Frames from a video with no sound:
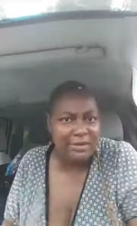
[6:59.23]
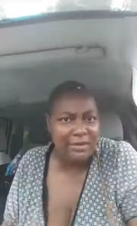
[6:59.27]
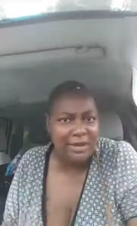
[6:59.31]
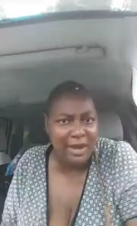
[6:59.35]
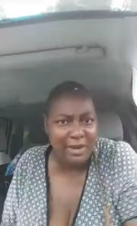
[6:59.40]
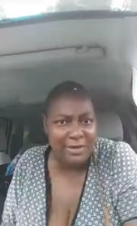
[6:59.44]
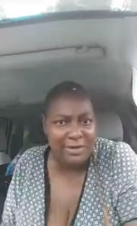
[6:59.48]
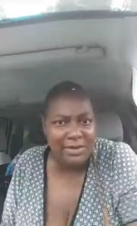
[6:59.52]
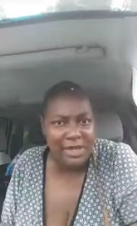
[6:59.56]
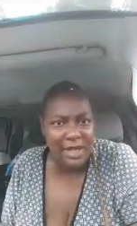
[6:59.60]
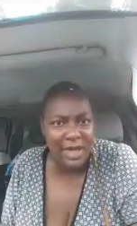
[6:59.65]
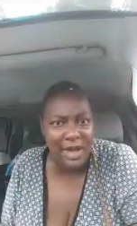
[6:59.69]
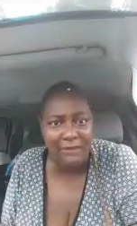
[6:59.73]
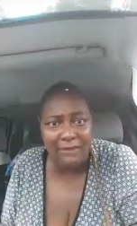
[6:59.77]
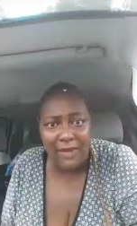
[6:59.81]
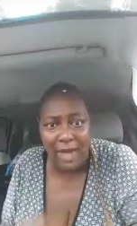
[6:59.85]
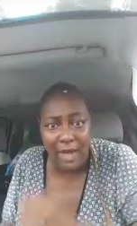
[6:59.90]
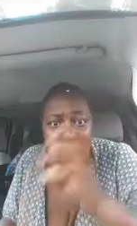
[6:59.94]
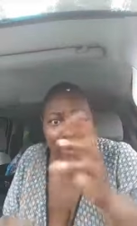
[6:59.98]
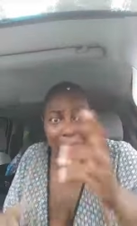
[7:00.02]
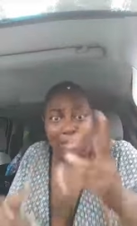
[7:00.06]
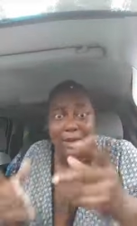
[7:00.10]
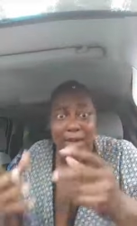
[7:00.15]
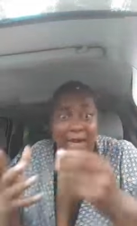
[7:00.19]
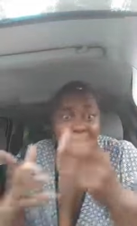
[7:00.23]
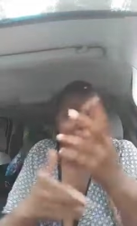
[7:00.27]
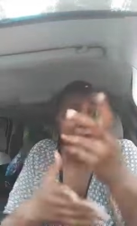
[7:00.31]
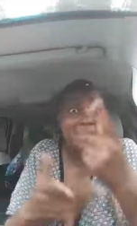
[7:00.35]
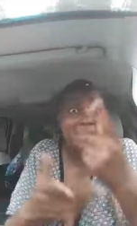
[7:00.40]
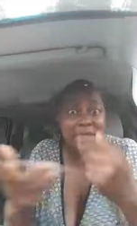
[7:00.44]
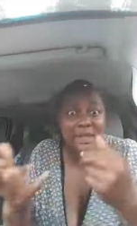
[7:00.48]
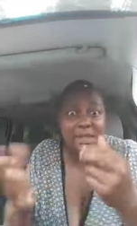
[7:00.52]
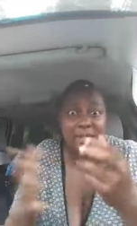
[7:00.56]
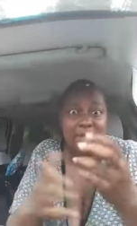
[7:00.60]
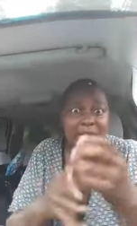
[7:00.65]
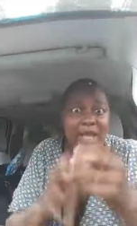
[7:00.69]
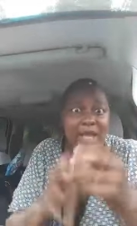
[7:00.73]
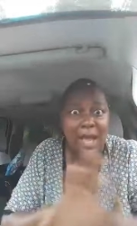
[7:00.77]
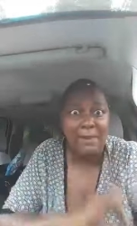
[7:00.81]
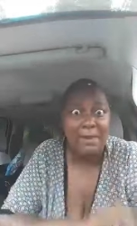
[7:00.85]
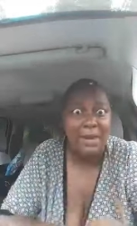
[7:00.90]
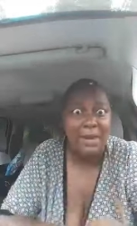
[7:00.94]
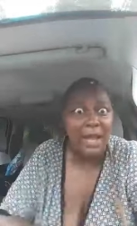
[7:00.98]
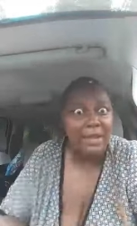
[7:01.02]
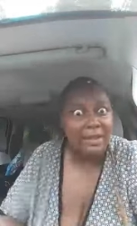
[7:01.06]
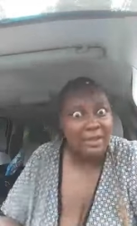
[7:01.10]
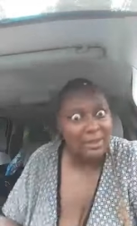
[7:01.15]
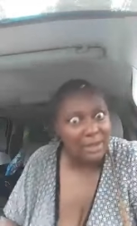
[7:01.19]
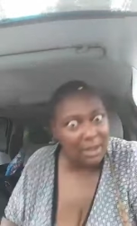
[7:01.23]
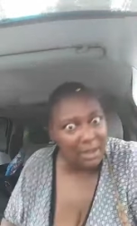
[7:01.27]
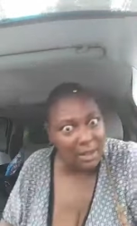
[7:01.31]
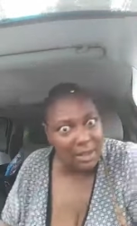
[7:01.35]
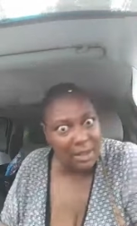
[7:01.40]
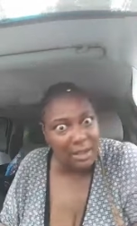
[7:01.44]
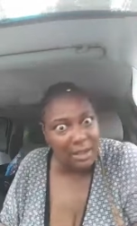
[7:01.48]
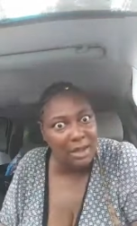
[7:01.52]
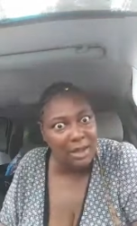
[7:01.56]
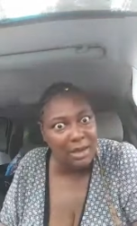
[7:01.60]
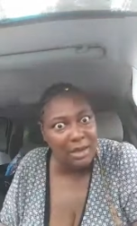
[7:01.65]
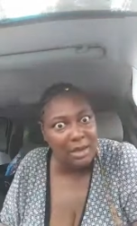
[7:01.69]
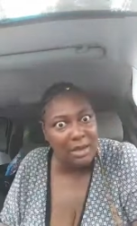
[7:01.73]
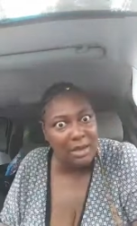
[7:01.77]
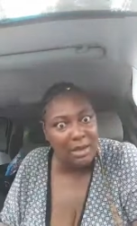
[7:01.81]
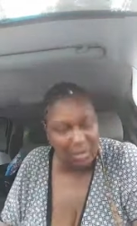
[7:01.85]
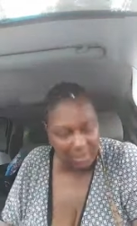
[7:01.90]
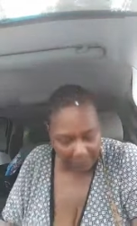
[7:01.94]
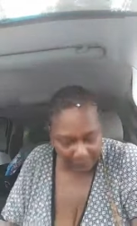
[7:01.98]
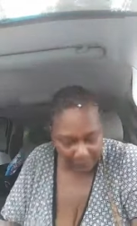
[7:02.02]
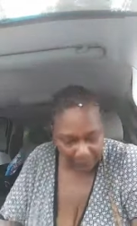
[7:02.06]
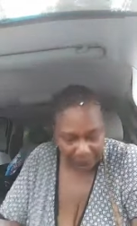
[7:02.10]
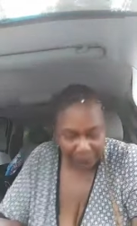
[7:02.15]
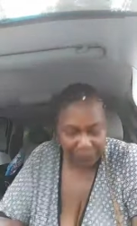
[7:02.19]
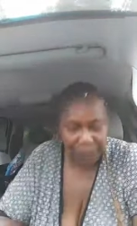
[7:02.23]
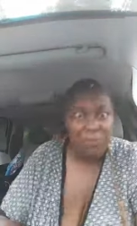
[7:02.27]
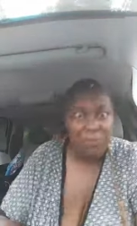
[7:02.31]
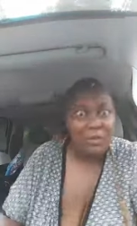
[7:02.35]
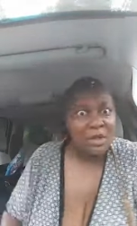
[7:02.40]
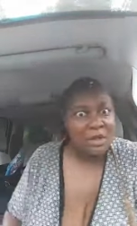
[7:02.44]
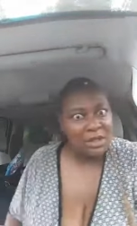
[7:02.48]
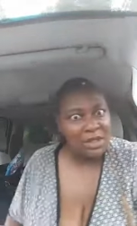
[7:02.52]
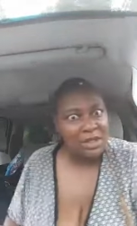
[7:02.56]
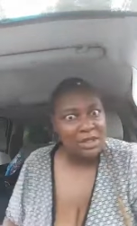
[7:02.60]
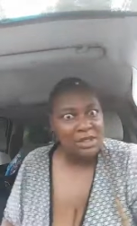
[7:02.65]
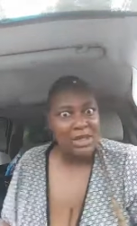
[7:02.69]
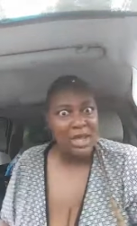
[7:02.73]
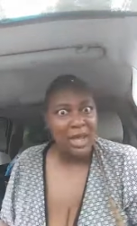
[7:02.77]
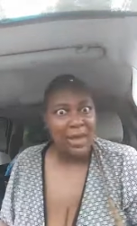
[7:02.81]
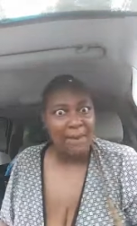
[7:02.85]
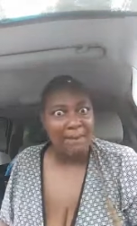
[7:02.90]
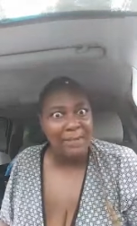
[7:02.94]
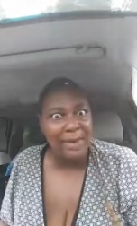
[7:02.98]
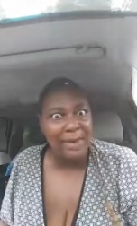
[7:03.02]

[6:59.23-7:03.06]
You know what I'm saying? If I could read this shit, I'd be like, damn. She said,